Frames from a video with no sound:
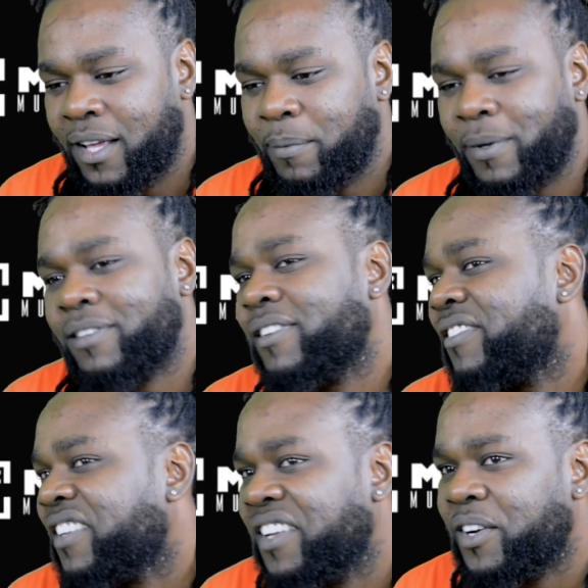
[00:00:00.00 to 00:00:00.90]
My
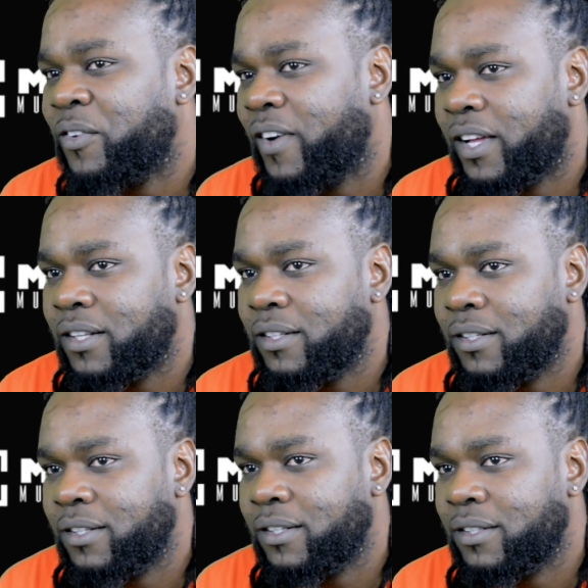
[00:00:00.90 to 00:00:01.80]
sister couldn't run.
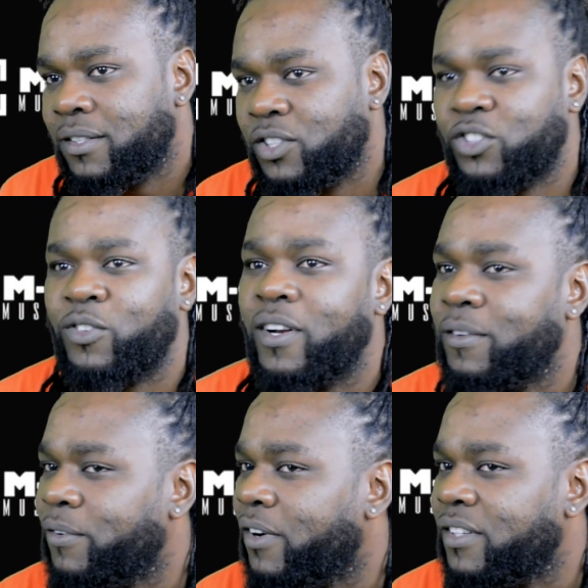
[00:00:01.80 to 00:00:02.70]
She used to run
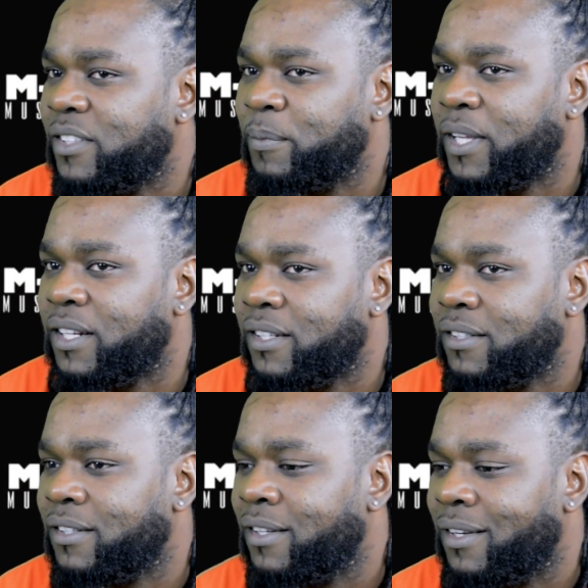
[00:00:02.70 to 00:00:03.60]
the 400
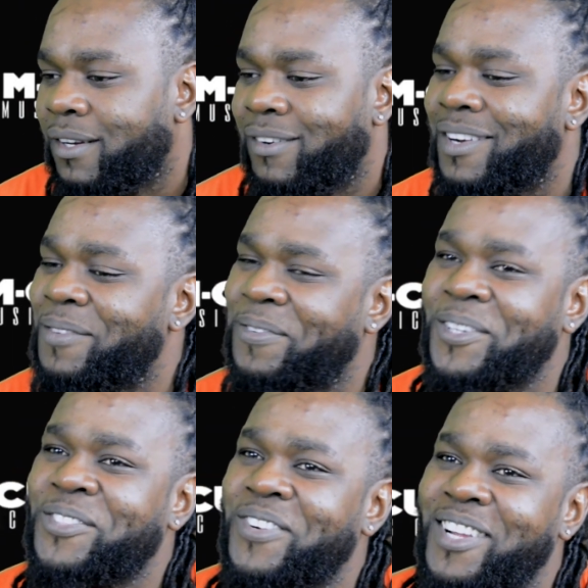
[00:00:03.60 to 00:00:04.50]
meters, run the
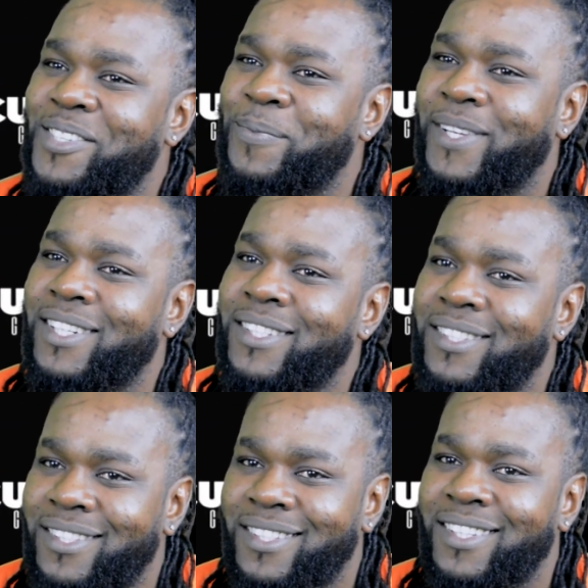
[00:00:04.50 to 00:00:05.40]
first 300 meters.